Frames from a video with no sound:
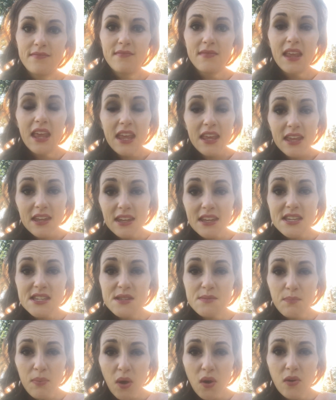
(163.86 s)
It can
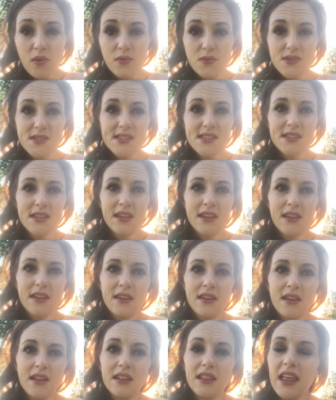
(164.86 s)
expose.
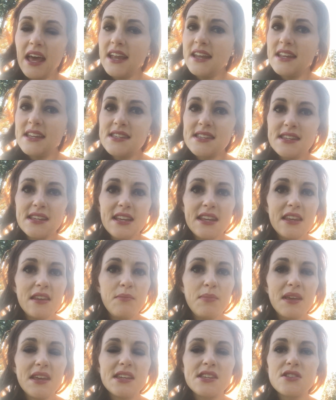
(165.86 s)
Light is needed
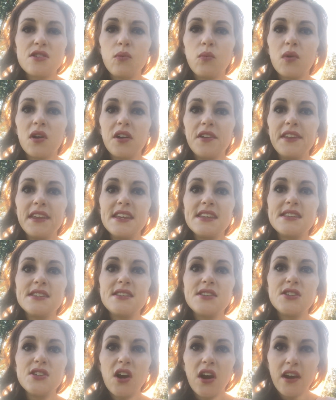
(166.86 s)
because the world is
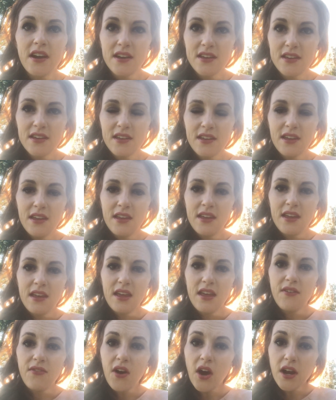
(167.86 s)
dark.
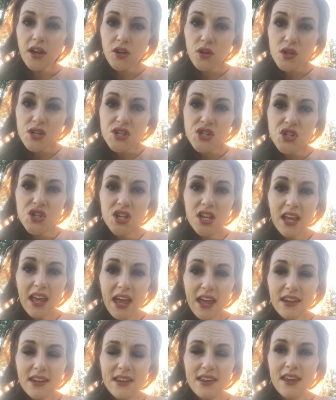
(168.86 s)
If our
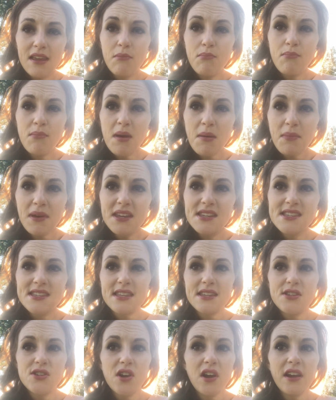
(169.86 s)
Christianity mimics
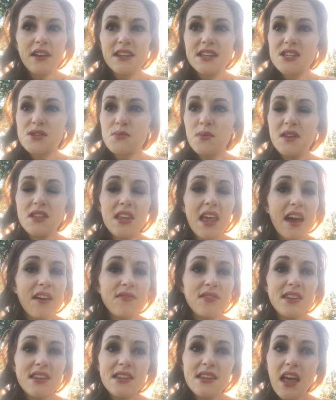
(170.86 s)
the darkness, we have
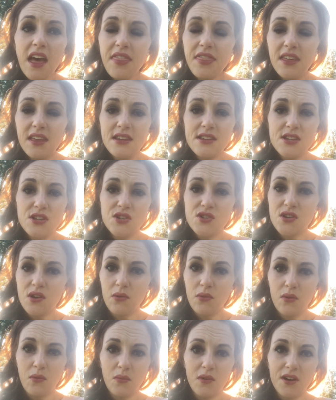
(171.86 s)
nothing to
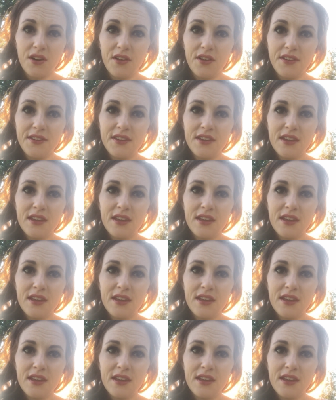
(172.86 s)
show the world.